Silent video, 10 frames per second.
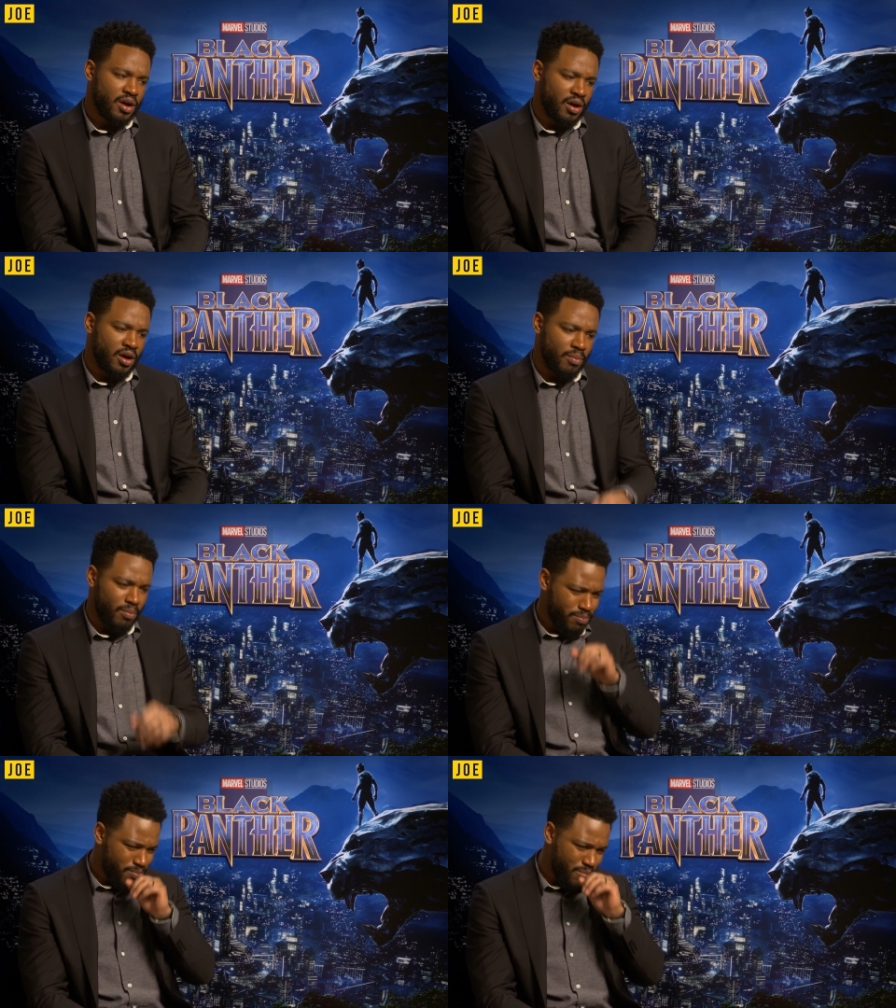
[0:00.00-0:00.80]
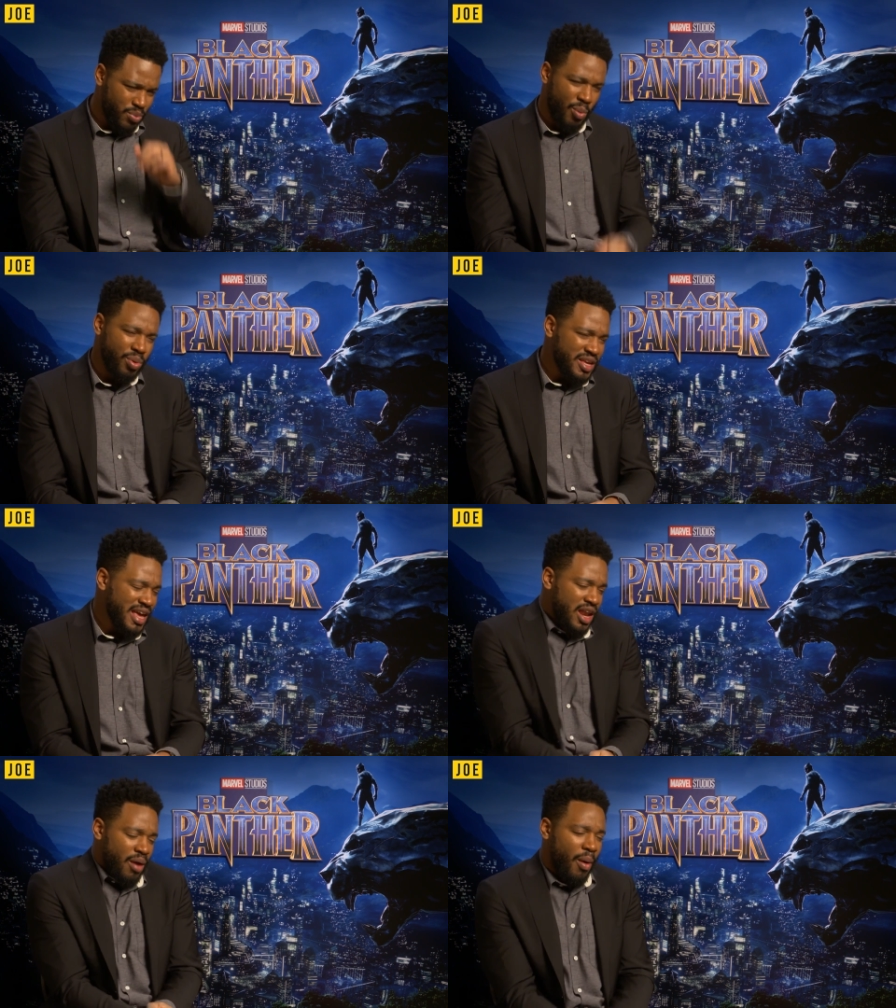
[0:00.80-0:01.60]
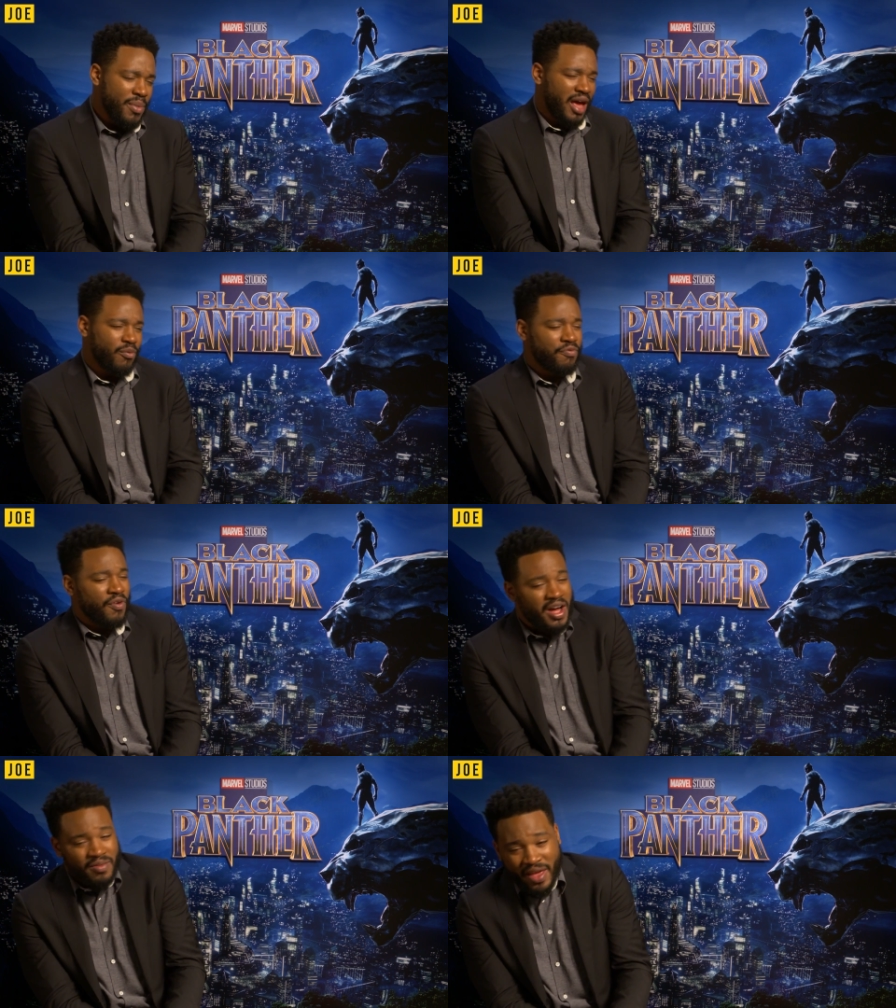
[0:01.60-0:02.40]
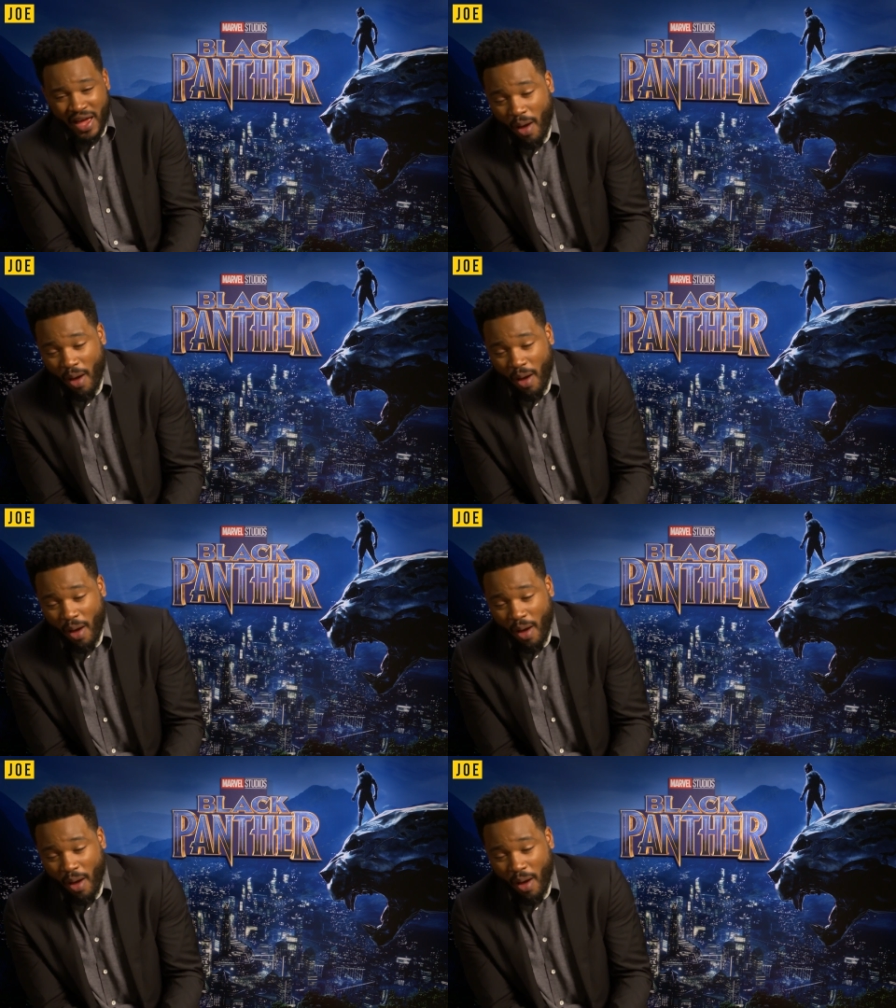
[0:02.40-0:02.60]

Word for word: Um, but but yeah, like I mean, like fun.